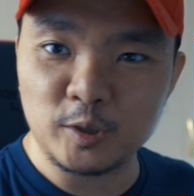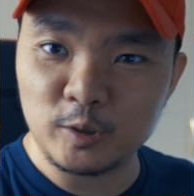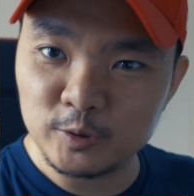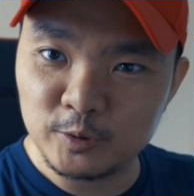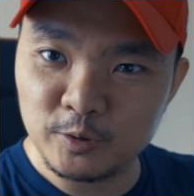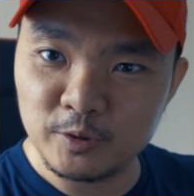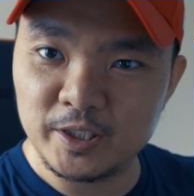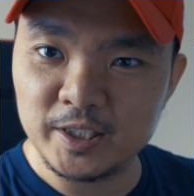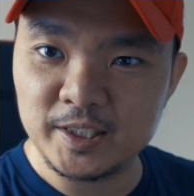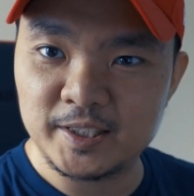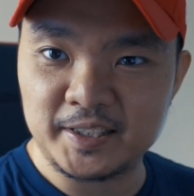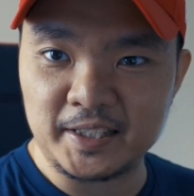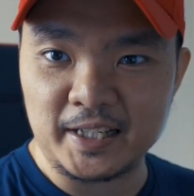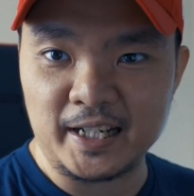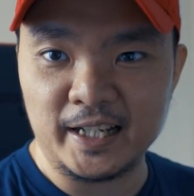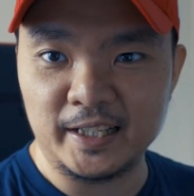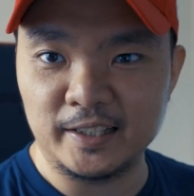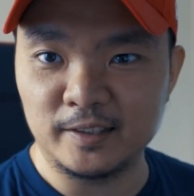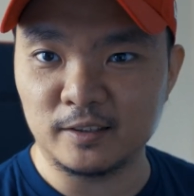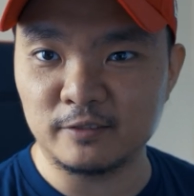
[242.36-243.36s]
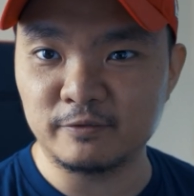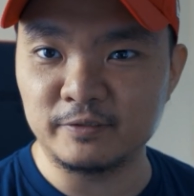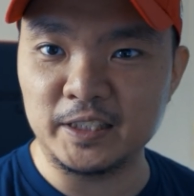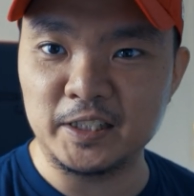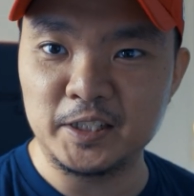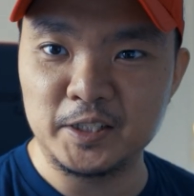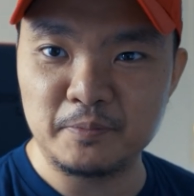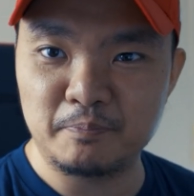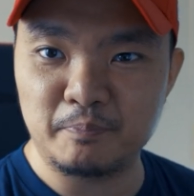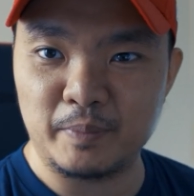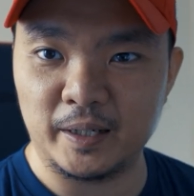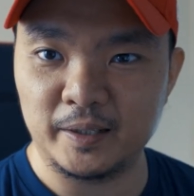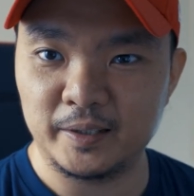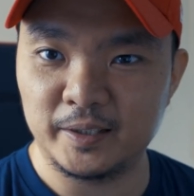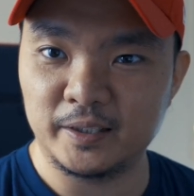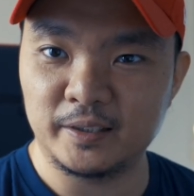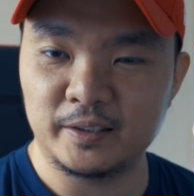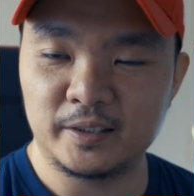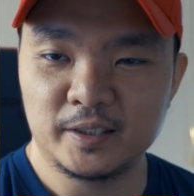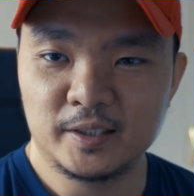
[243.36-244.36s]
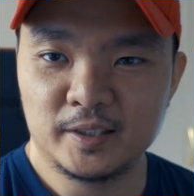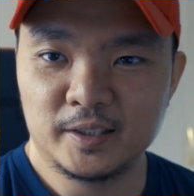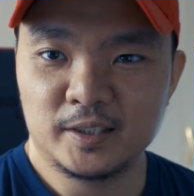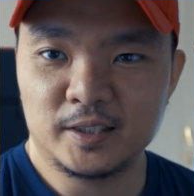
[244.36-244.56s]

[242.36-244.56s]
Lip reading: go to this kind of independent